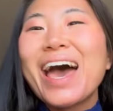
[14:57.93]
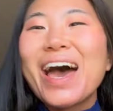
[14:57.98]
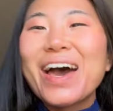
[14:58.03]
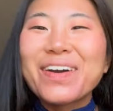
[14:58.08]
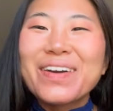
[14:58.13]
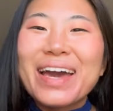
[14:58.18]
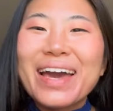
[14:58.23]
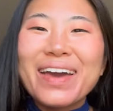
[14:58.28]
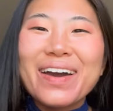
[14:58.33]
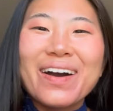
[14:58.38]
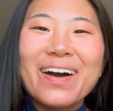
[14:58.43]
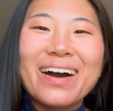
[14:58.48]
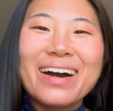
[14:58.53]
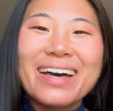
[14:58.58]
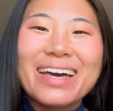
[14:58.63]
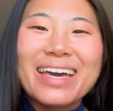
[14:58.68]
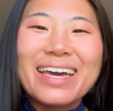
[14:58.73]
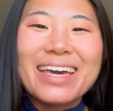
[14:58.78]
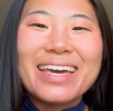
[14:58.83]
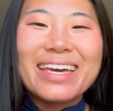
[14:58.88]
Okay,
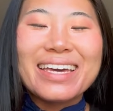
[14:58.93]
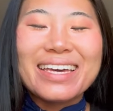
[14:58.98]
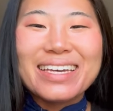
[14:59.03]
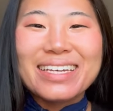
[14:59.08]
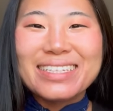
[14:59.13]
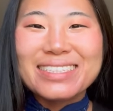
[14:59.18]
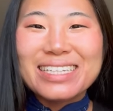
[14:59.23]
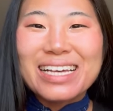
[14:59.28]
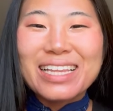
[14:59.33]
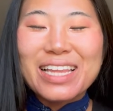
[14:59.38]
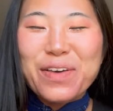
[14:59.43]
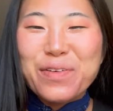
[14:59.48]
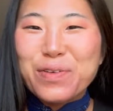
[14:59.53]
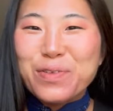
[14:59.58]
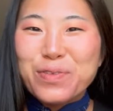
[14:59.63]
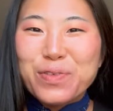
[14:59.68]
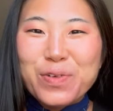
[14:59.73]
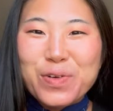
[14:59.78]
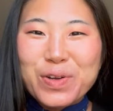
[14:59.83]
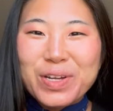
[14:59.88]
y'all, it is
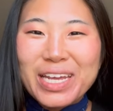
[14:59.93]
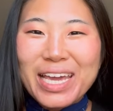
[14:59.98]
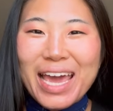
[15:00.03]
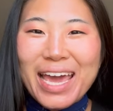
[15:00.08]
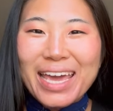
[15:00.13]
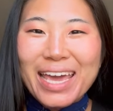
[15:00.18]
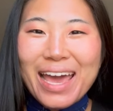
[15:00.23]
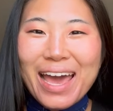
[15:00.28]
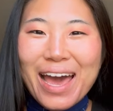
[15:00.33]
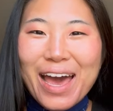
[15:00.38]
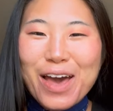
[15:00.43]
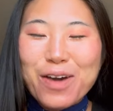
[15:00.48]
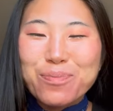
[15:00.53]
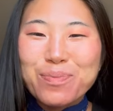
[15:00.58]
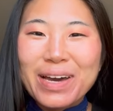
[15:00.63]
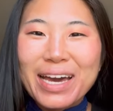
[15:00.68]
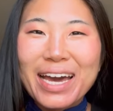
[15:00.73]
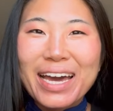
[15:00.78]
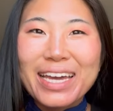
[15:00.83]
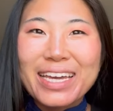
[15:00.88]
eleven forty a m
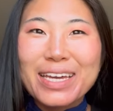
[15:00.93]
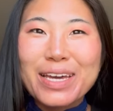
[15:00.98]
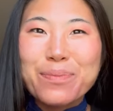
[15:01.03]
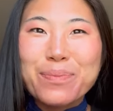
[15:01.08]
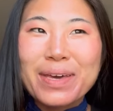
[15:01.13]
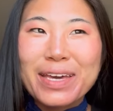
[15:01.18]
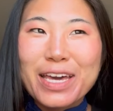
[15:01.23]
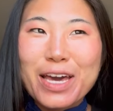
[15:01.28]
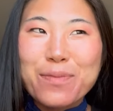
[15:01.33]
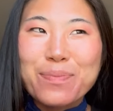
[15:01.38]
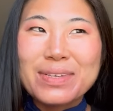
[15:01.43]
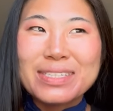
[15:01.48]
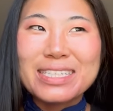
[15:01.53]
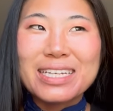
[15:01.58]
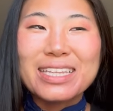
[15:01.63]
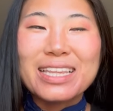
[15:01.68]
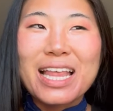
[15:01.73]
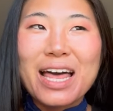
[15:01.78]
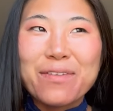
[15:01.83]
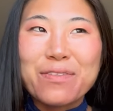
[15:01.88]
My pickup is
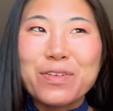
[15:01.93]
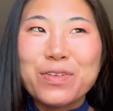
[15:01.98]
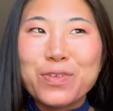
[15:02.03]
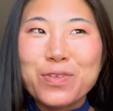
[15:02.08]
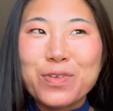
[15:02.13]
eleven